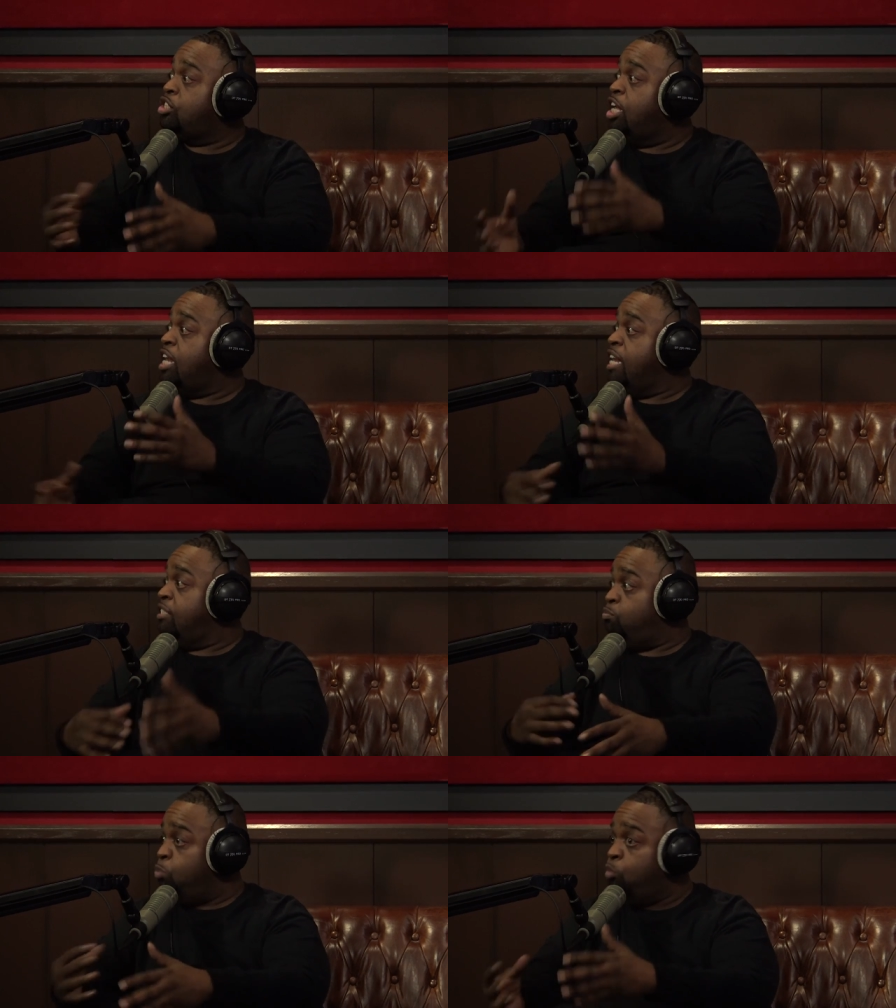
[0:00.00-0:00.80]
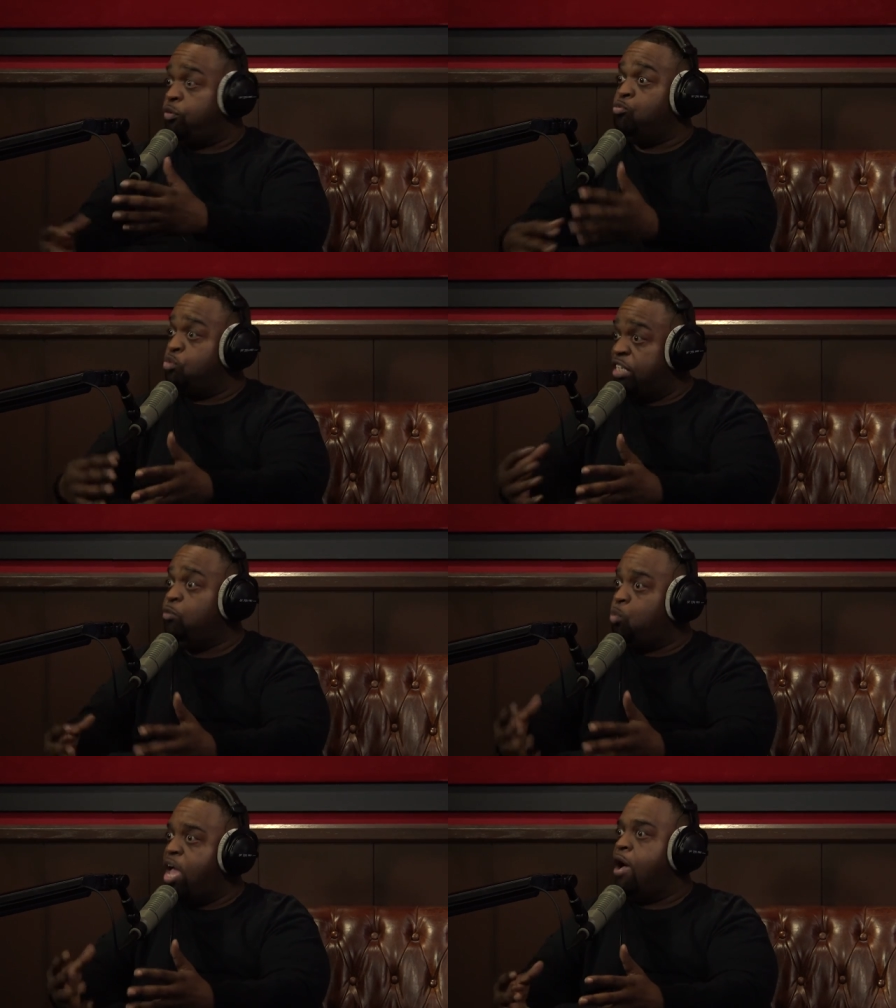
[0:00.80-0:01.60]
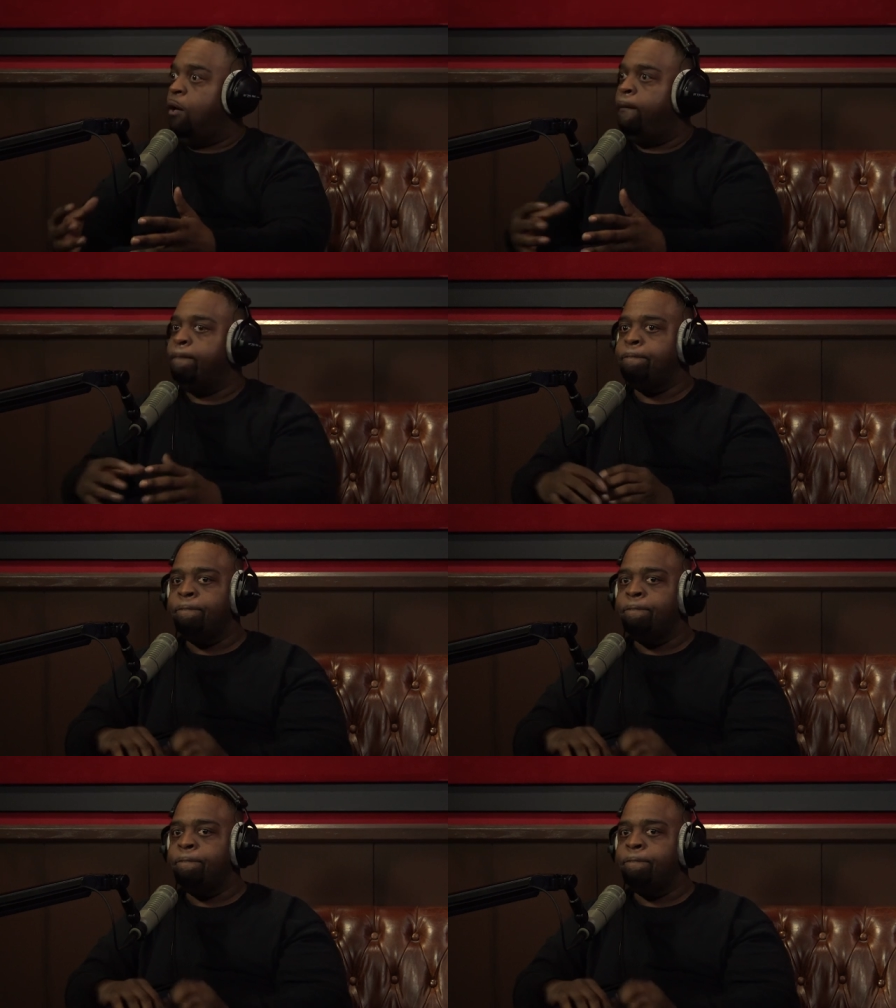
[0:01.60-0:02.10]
shit, and it's moving really well.